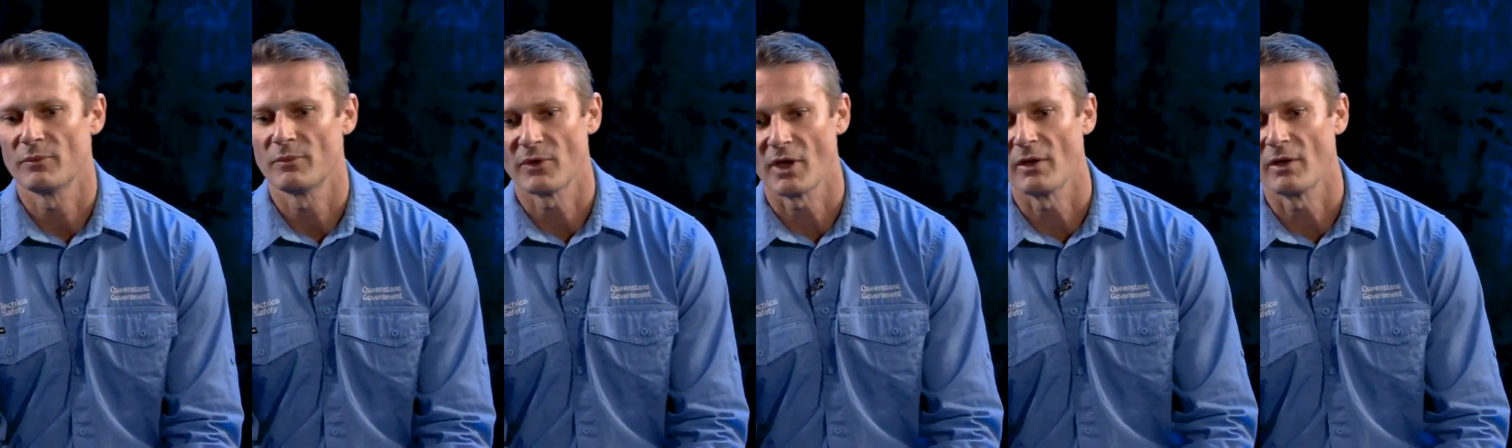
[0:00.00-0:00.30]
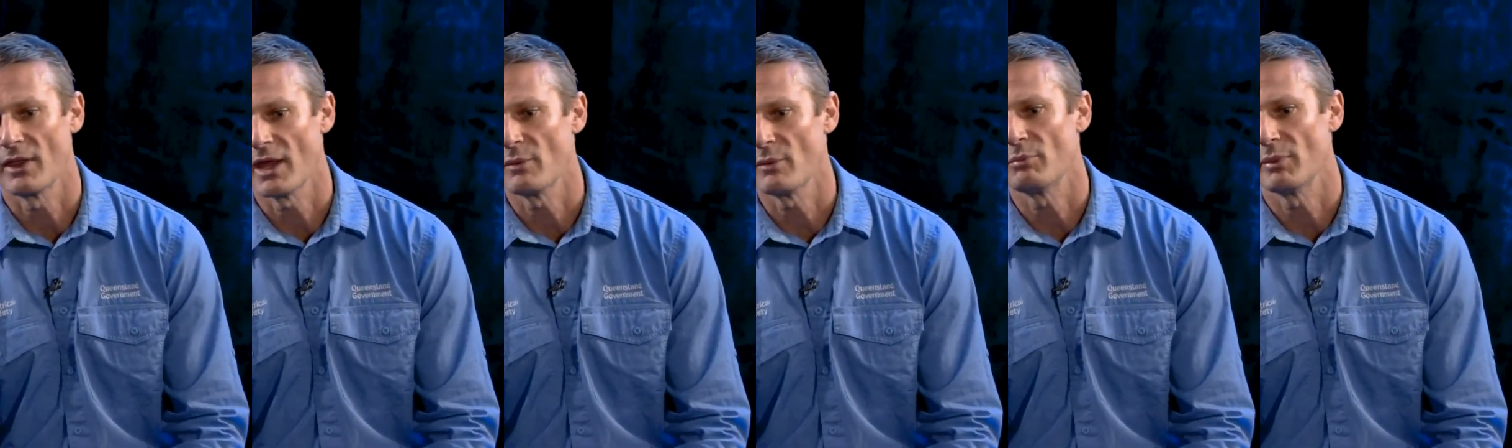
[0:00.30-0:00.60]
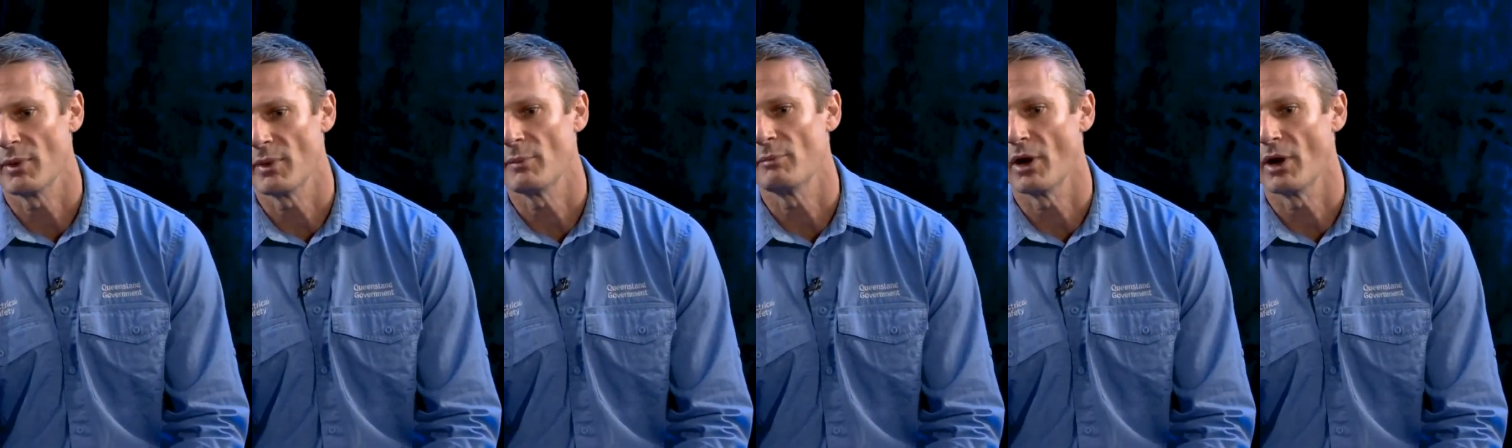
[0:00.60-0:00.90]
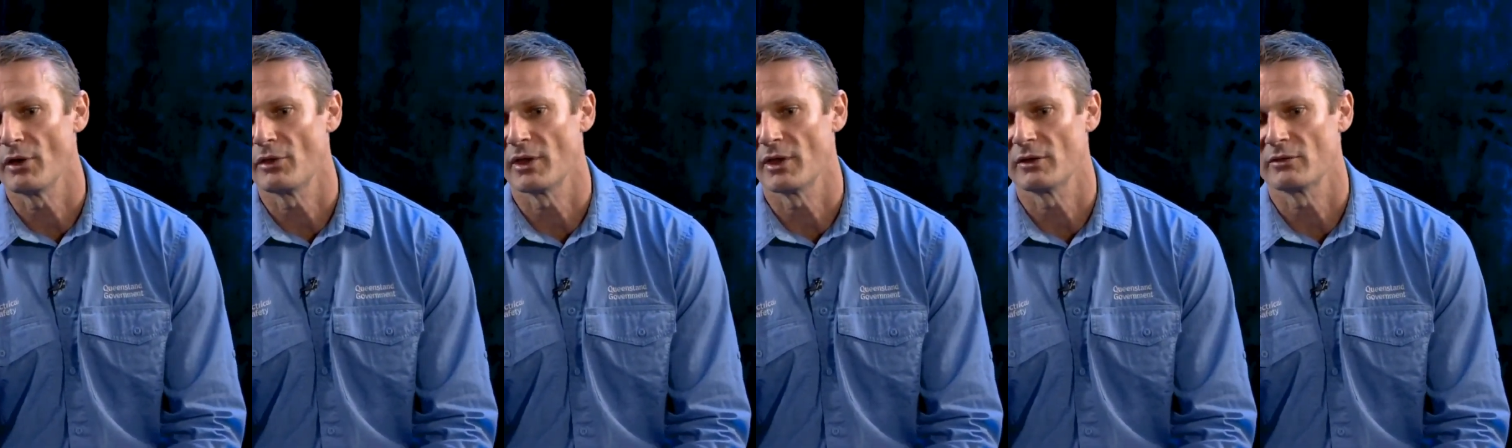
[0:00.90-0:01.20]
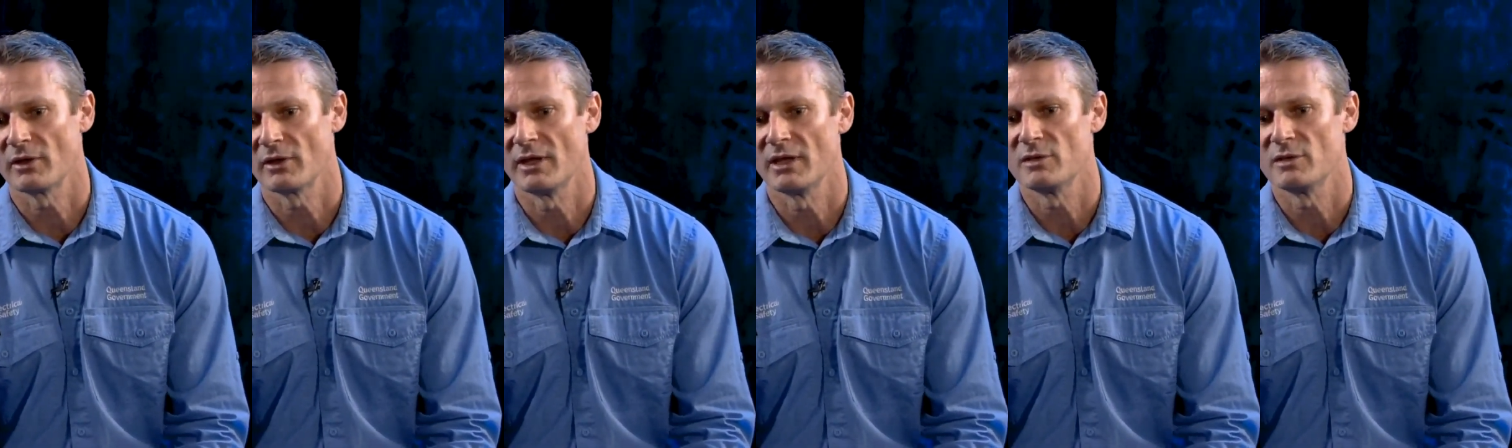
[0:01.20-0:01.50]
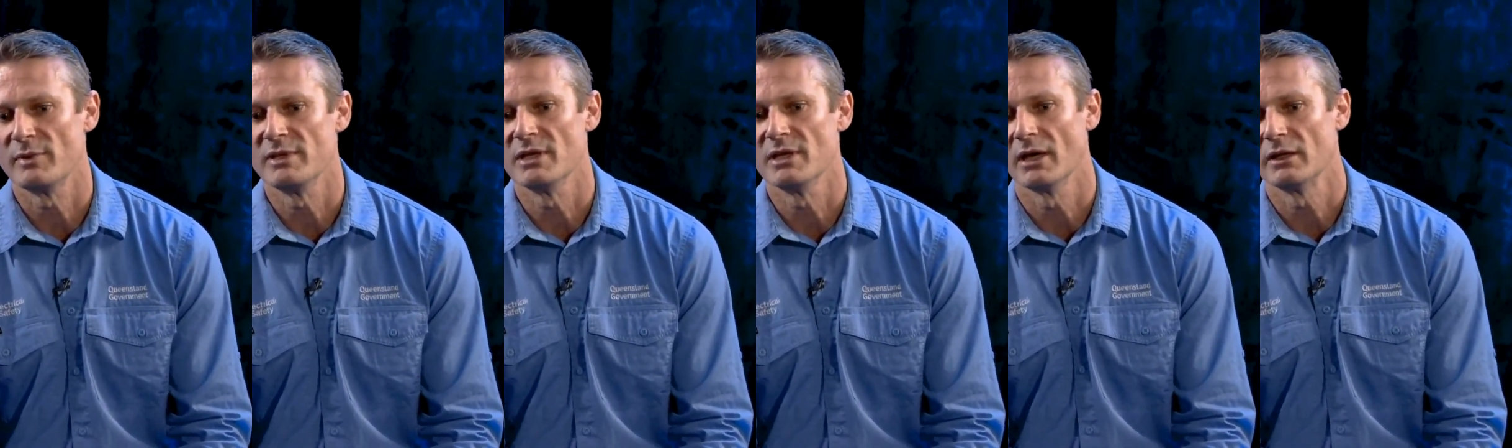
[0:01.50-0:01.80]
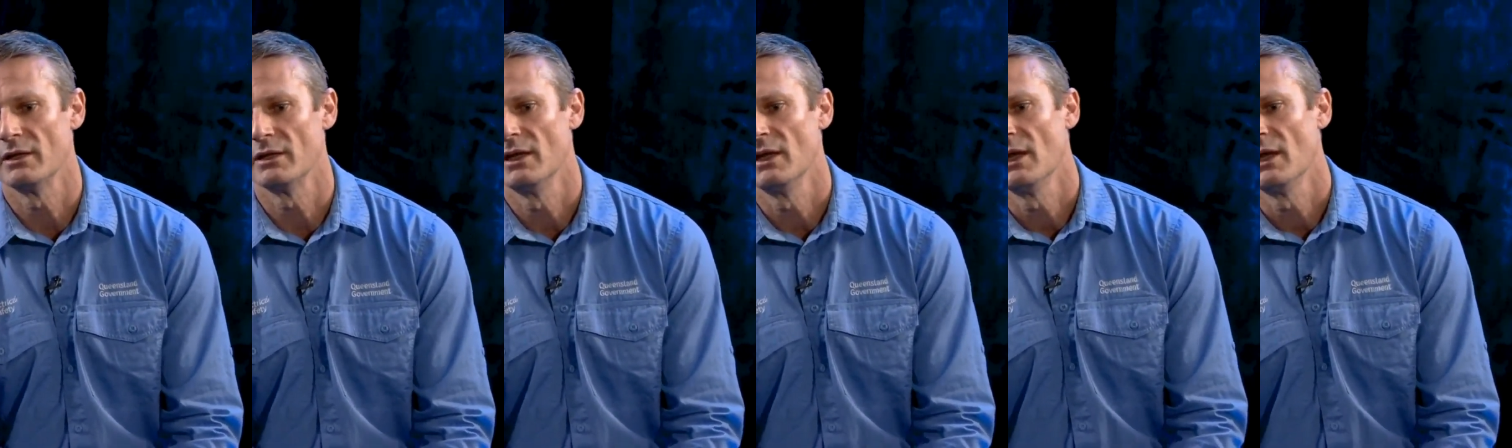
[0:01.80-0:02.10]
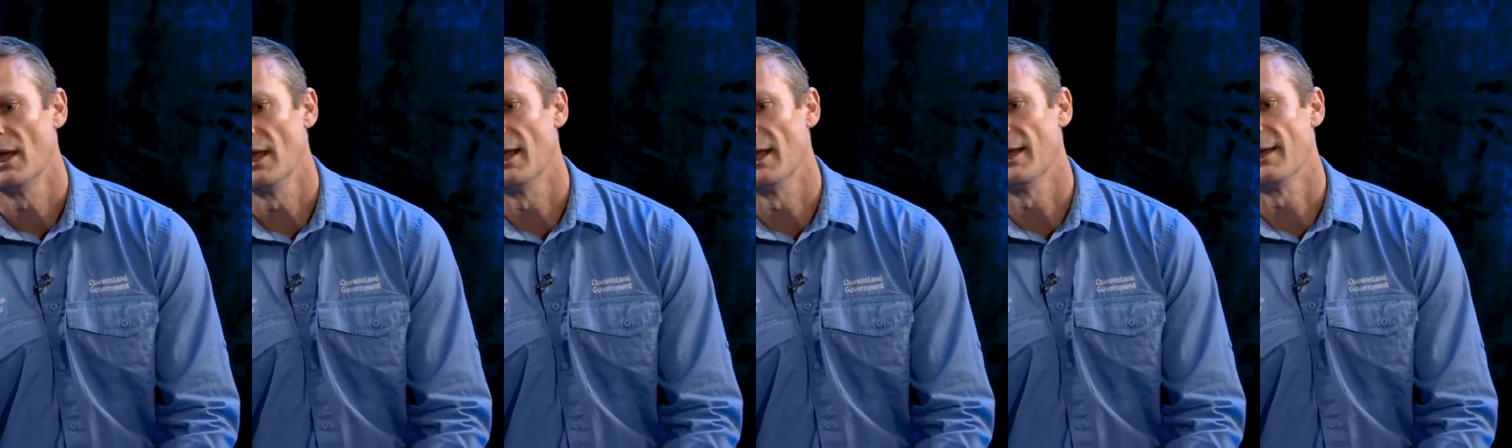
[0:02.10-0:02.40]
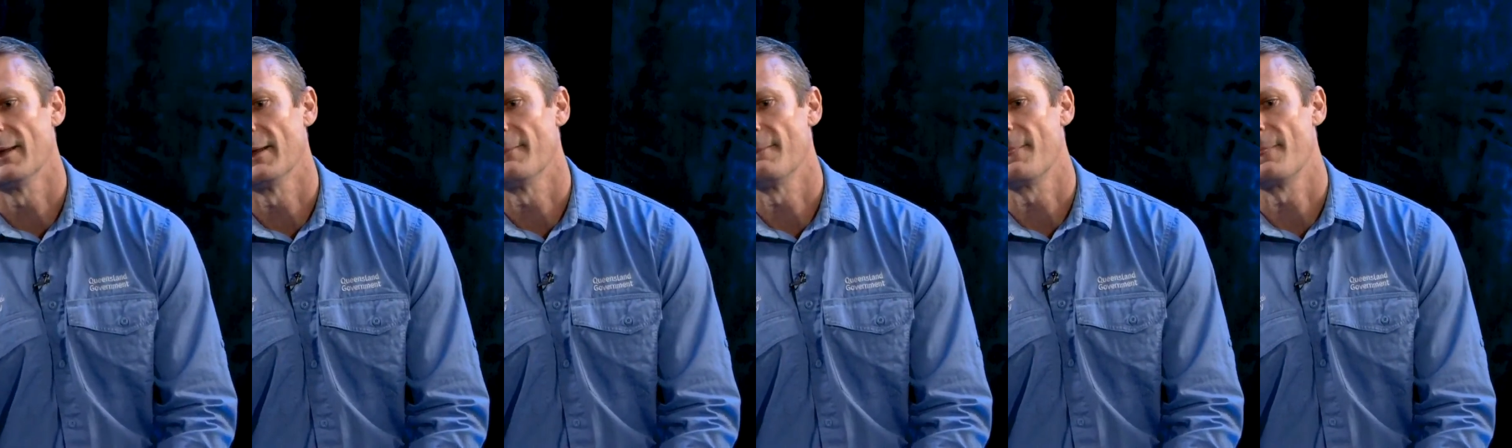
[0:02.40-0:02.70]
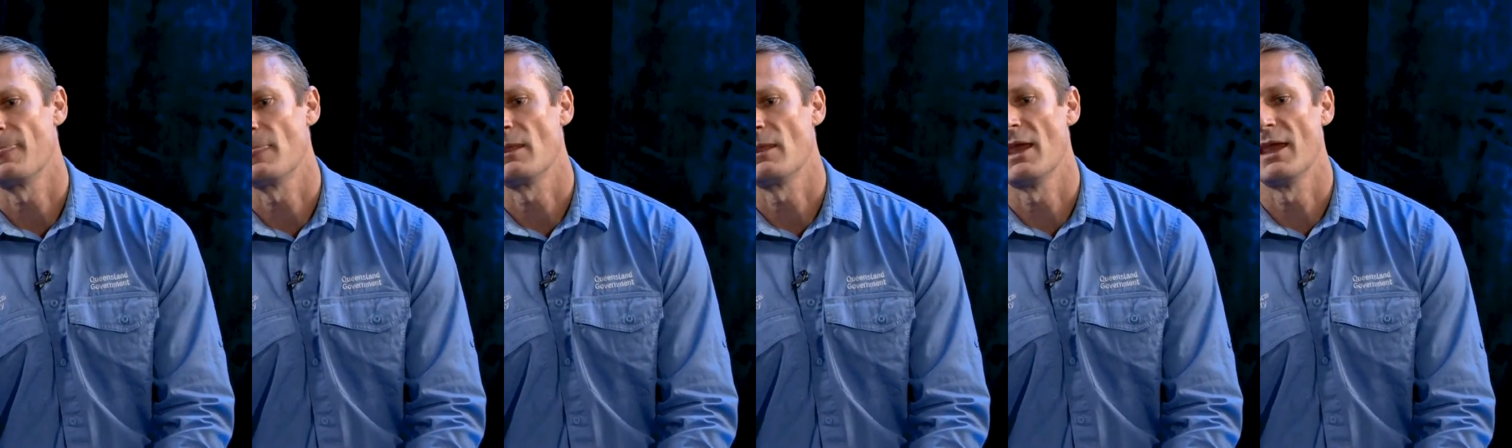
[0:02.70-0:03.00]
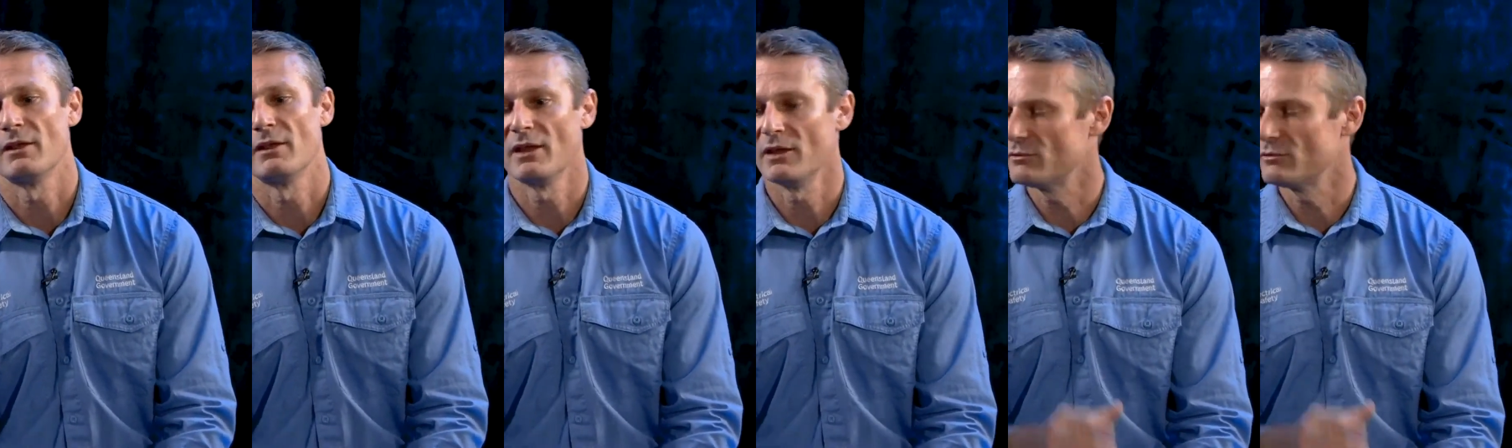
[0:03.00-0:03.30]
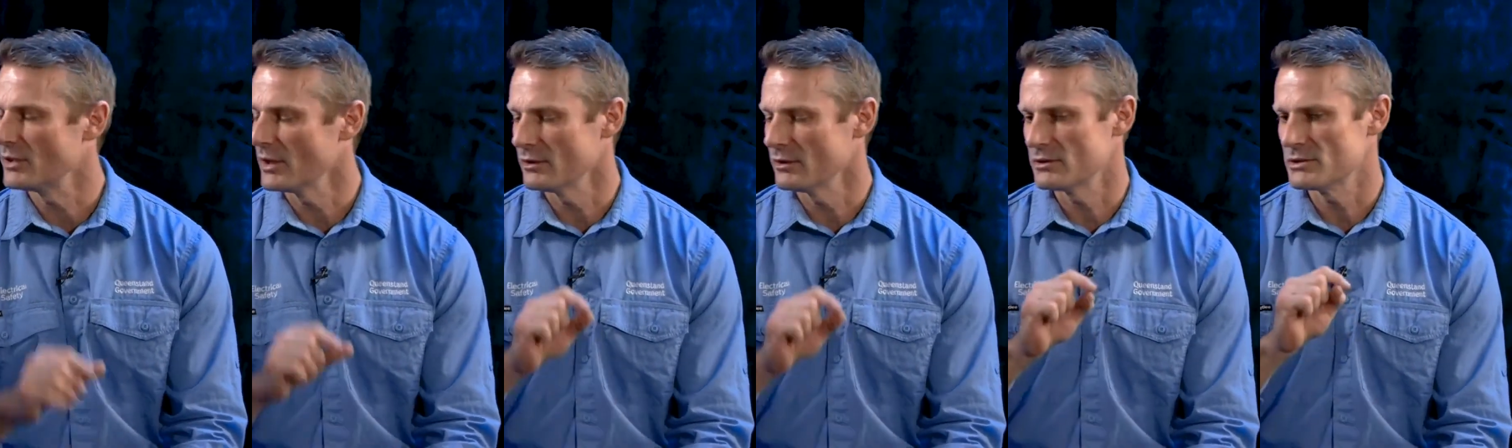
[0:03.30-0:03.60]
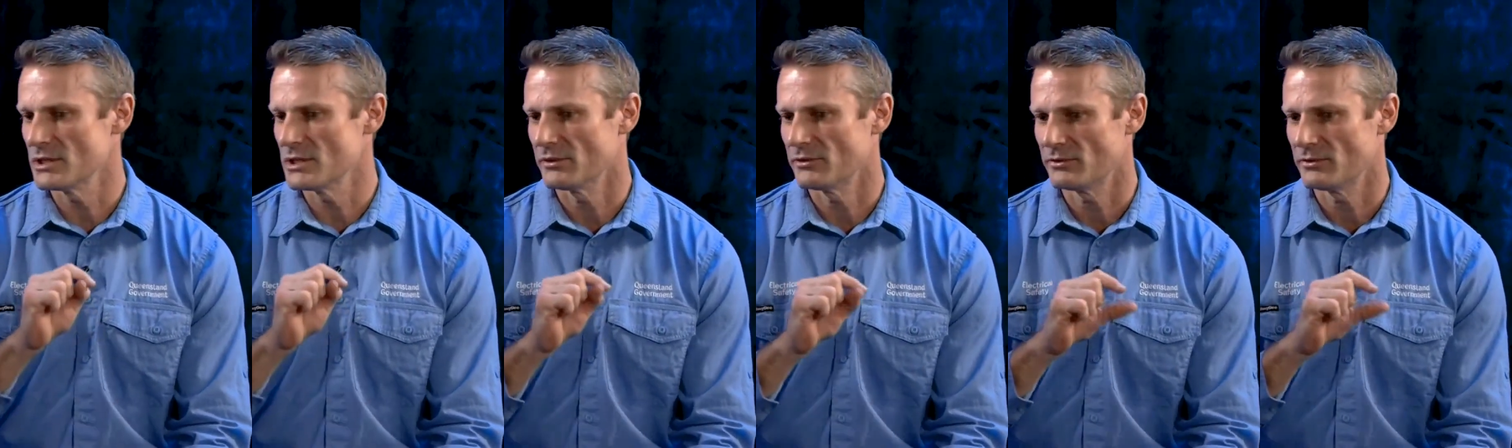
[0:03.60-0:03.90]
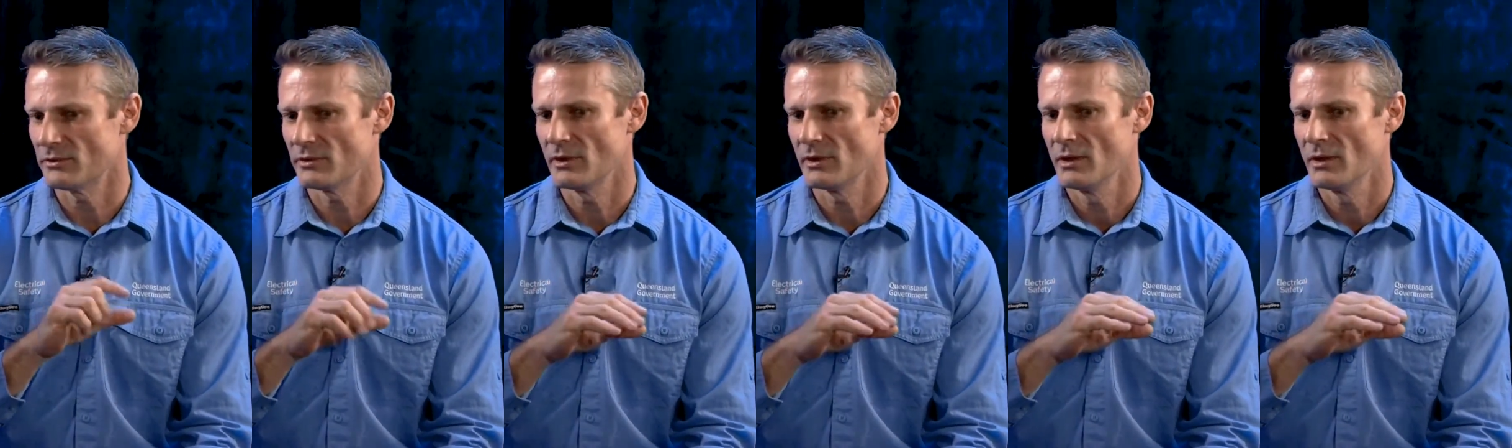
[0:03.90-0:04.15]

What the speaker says: So they're both things that need to be done. And don't just